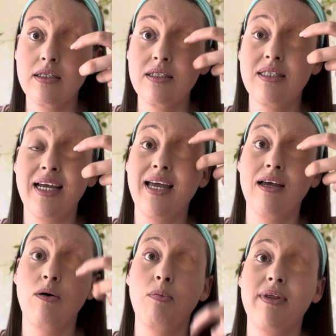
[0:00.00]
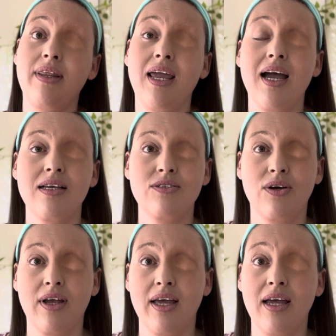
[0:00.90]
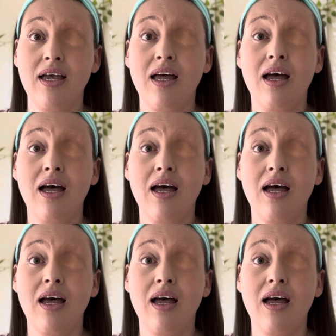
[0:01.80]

stick it up in the eye socket,